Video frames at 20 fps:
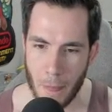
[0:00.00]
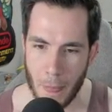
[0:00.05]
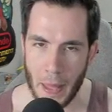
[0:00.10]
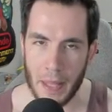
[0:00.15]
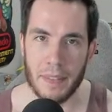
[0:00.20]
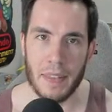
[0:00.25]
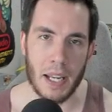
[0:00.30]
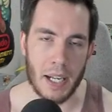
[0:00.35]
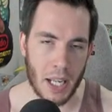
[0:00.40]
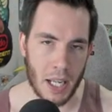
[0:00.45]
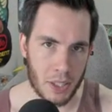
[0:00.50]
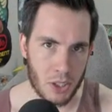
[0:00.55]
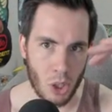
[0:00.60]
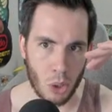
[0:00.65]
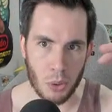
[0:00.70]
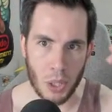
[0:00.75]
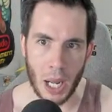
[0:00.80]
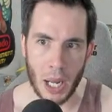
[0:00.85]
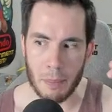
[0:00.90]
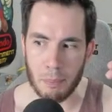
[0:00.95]
And then I'd go
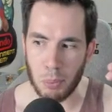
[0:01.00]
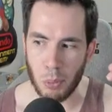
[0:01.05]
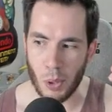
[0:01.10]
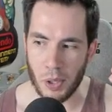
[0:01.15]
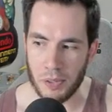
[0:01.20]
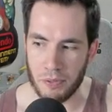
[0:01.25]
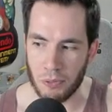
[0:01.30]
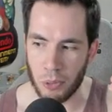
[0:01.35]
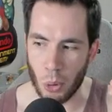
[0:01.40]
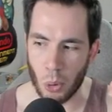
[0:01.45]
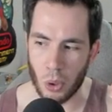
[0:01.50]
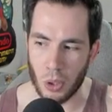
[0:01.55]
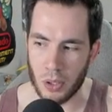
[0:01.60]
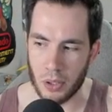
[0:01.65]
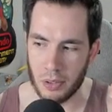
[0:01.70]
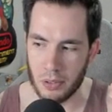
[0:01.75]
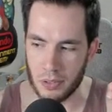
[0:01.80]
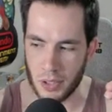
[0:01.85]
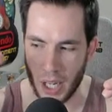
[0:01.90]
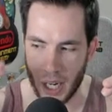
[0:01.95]

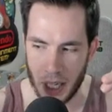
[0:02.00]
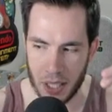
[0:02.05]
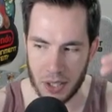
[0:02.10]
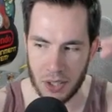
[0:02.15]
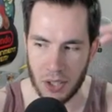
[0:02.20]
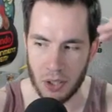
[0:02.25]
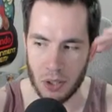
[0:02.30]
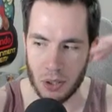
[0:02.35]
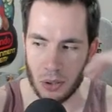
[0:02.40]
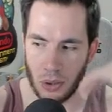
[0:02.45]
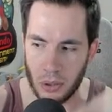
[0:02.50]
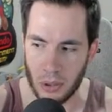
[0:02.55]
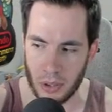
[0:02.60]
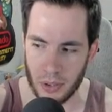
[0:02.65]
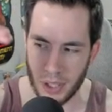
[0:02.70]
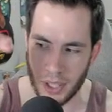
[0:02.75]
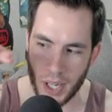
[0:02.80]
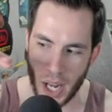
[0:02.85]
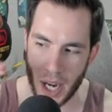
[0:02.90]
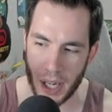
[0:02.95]
9.4, 92,
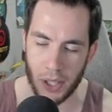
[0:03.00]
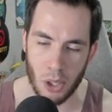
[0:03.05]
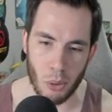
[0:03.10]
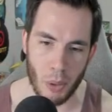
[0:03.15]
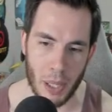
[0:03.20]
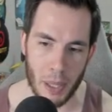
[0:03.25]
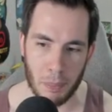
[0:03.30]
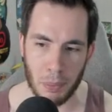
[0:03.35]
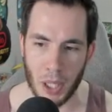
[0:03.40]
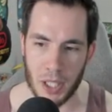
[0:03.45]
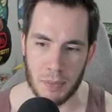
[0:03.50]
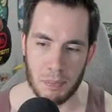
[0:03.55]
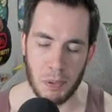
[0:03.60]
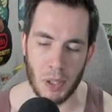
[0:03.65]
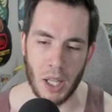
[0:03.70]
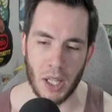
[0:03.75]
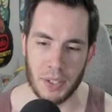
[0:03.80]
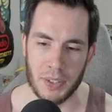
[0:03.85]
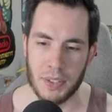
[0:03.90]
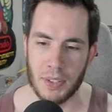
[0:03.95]
the 908 plus
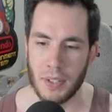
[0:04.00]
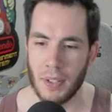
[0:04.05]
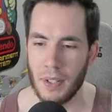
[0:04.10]
plus.